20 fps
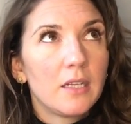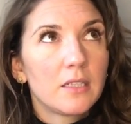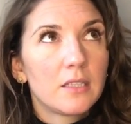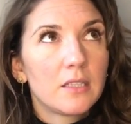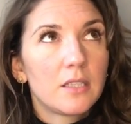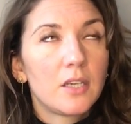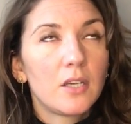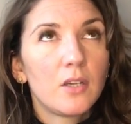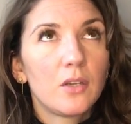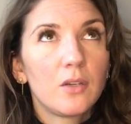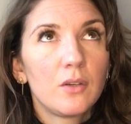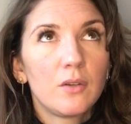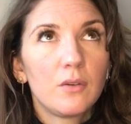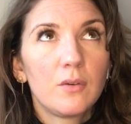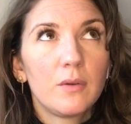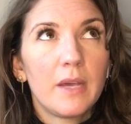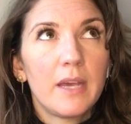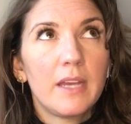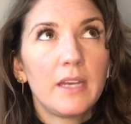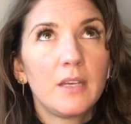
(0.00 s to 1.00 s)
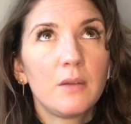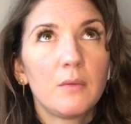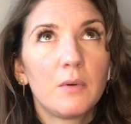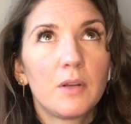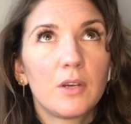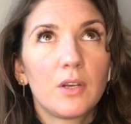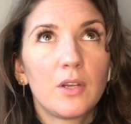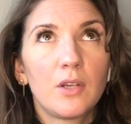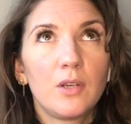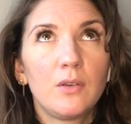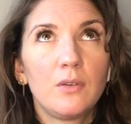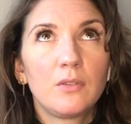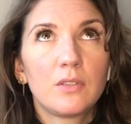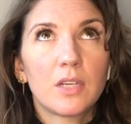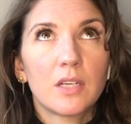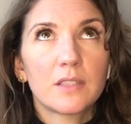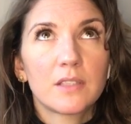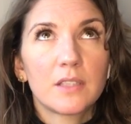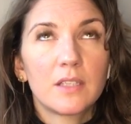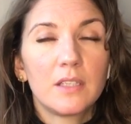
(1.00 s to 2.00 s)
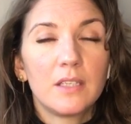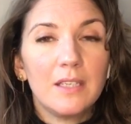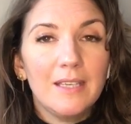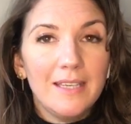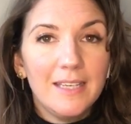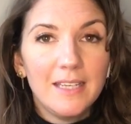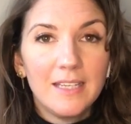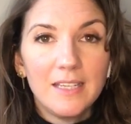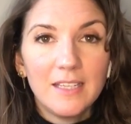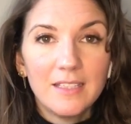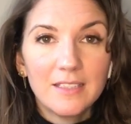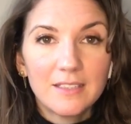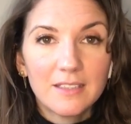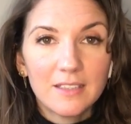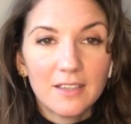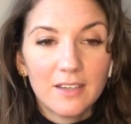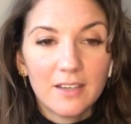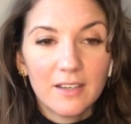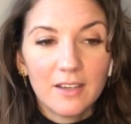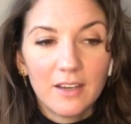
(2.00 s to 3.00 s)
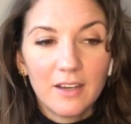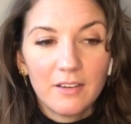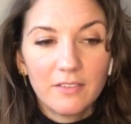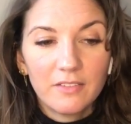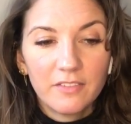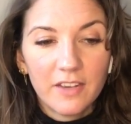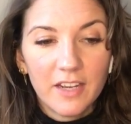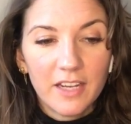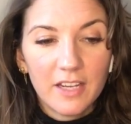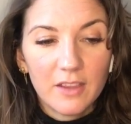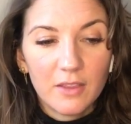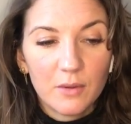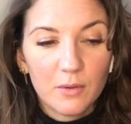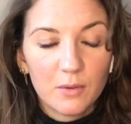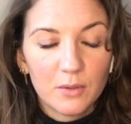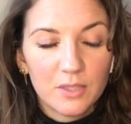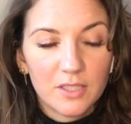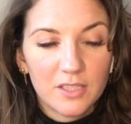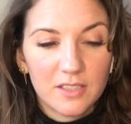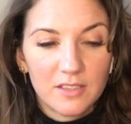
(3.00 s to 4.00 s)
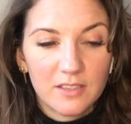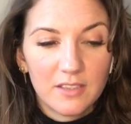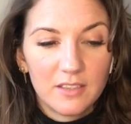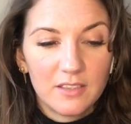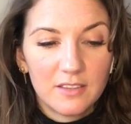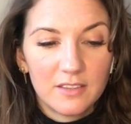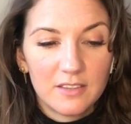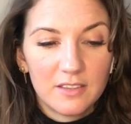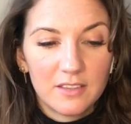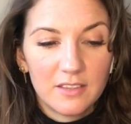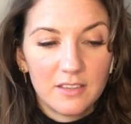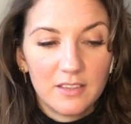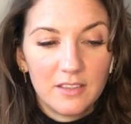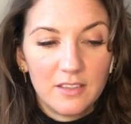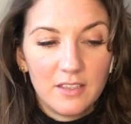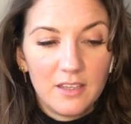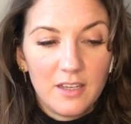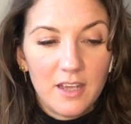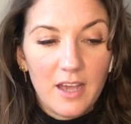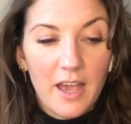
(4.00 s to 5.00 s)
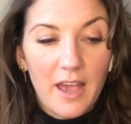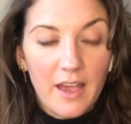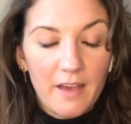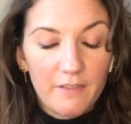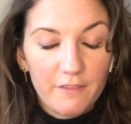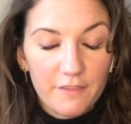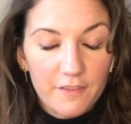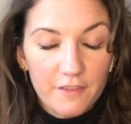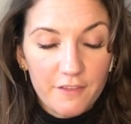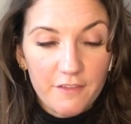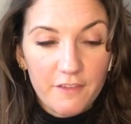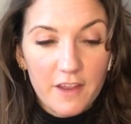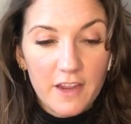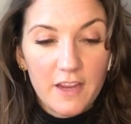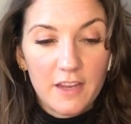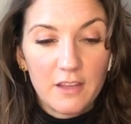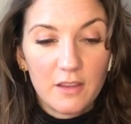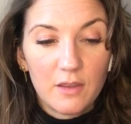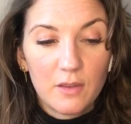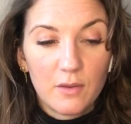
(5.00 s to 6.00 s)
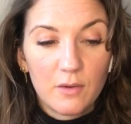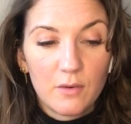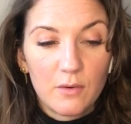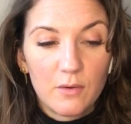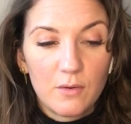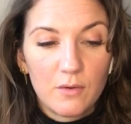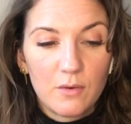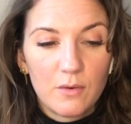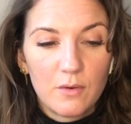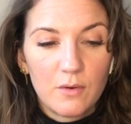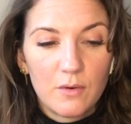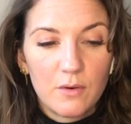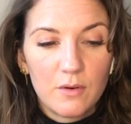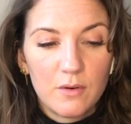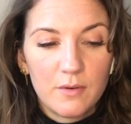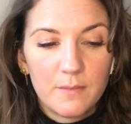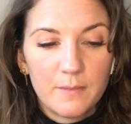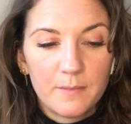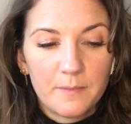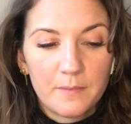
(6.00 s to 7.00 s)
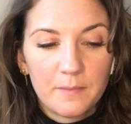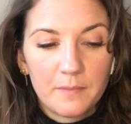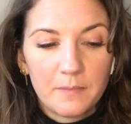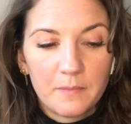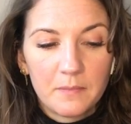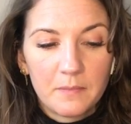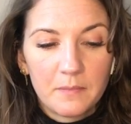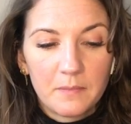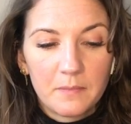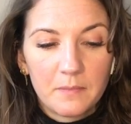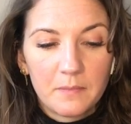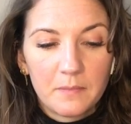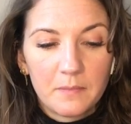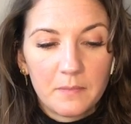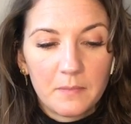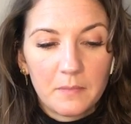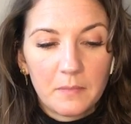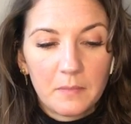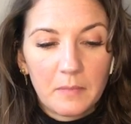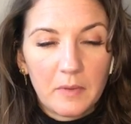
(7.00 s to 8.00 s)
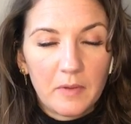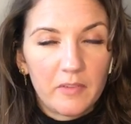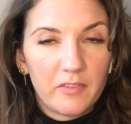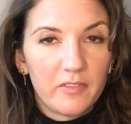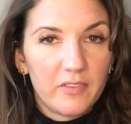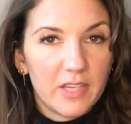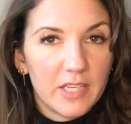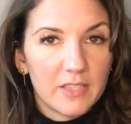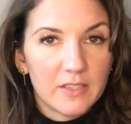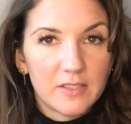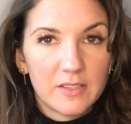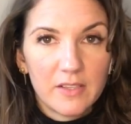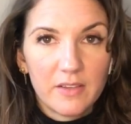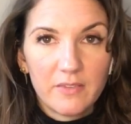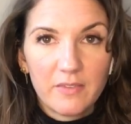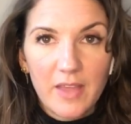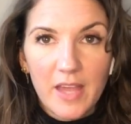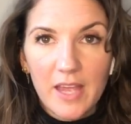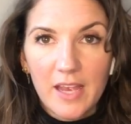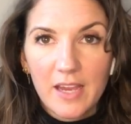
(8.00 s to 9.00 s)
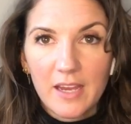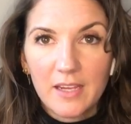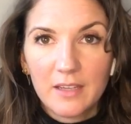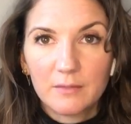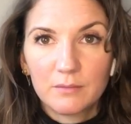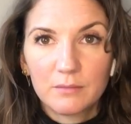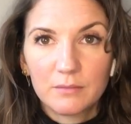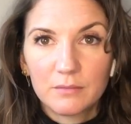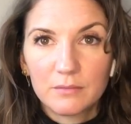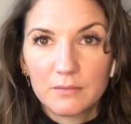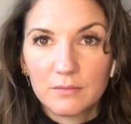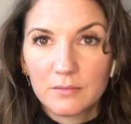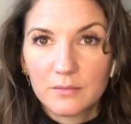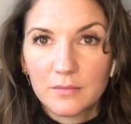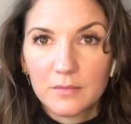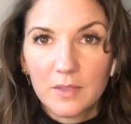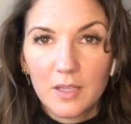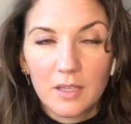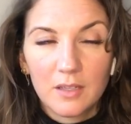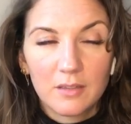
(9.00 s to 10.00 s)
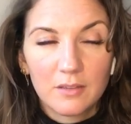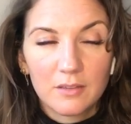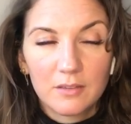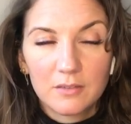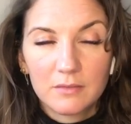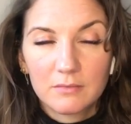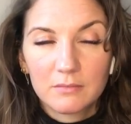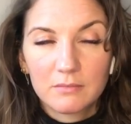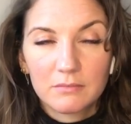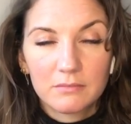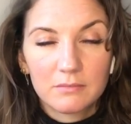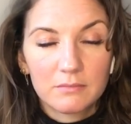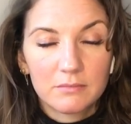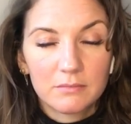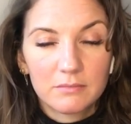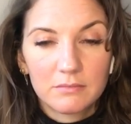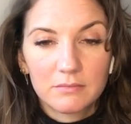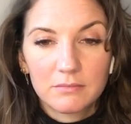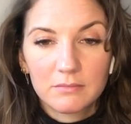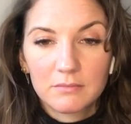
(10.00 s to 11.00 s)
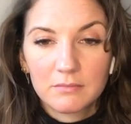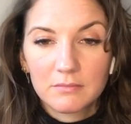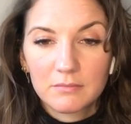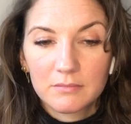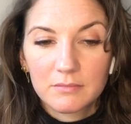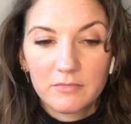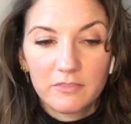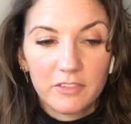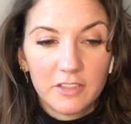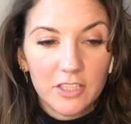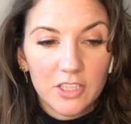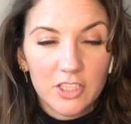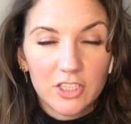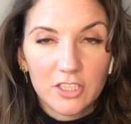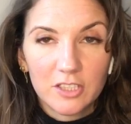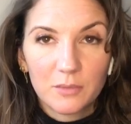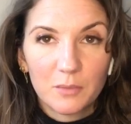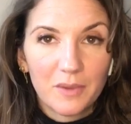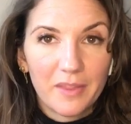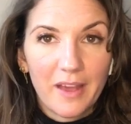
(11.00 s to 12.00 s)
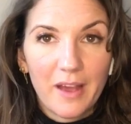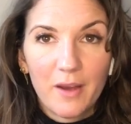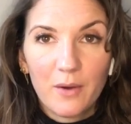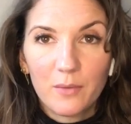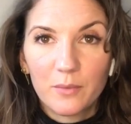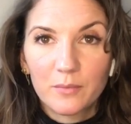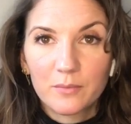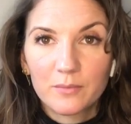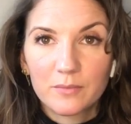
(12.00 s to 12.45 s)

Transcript: to anyone who doesn't need a faith or doesn't have a faith or feels that they can function without